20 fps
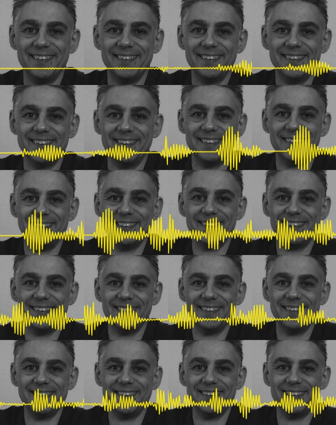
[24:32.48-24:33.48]
split it
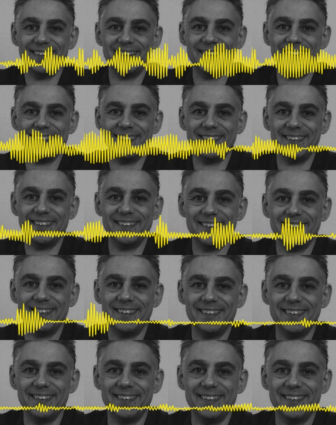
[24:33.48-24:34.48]
up into the various
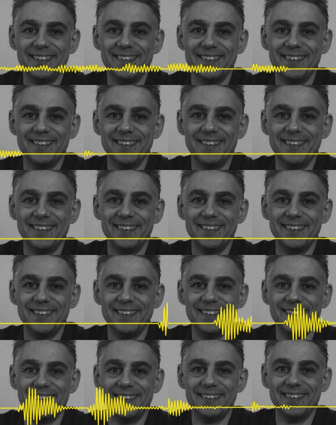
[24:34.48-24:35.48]
sections,
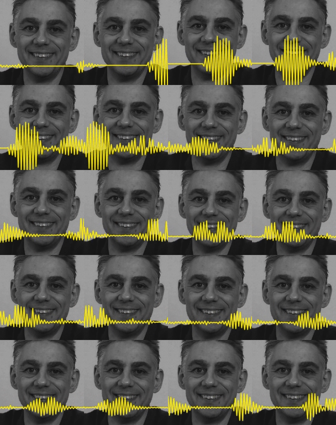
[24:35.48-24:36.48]
but didn't
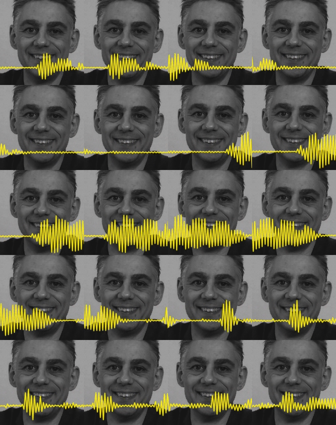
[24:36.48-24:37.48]
actually think through
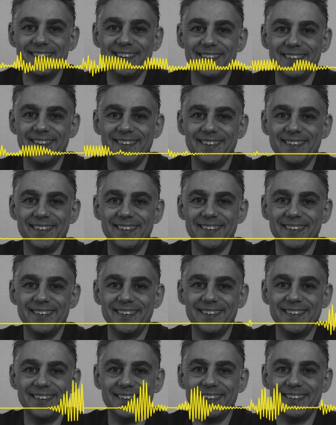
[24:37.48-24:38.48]
putting
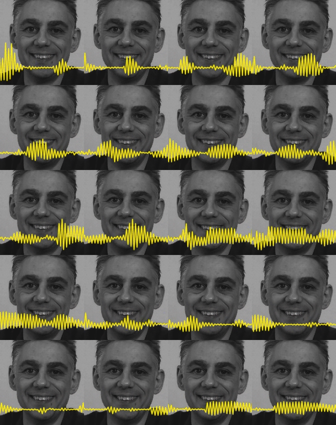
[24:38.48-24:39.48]
graphical
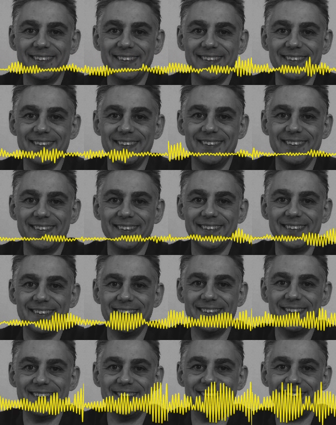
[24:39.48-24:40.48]
dividers between the sections. So
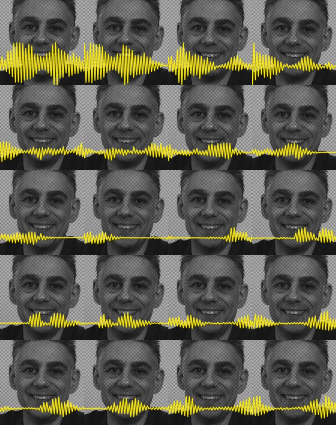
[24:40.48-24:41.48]
you were reading it and
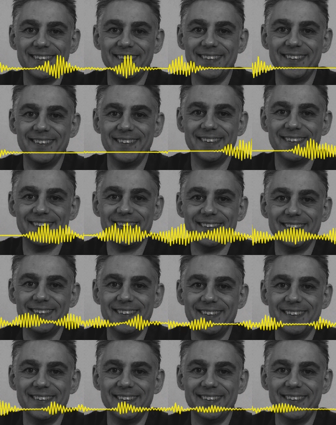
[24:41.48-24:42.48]
it just
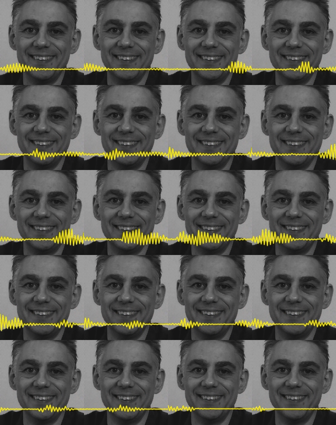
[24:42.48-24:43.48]
didn't flow
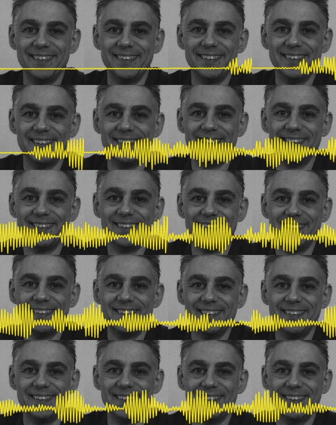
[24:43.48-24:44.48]
properly. And that's
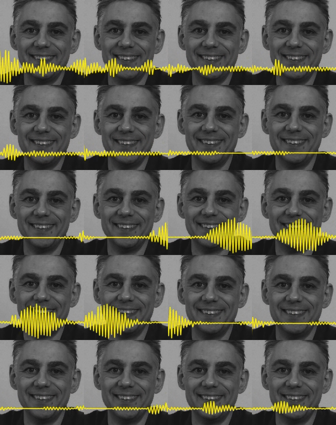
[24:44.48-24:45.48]
nothing to do with the
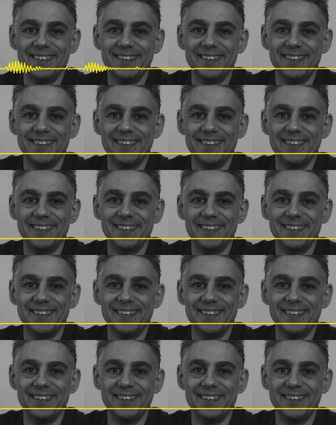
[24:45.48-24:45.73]
structure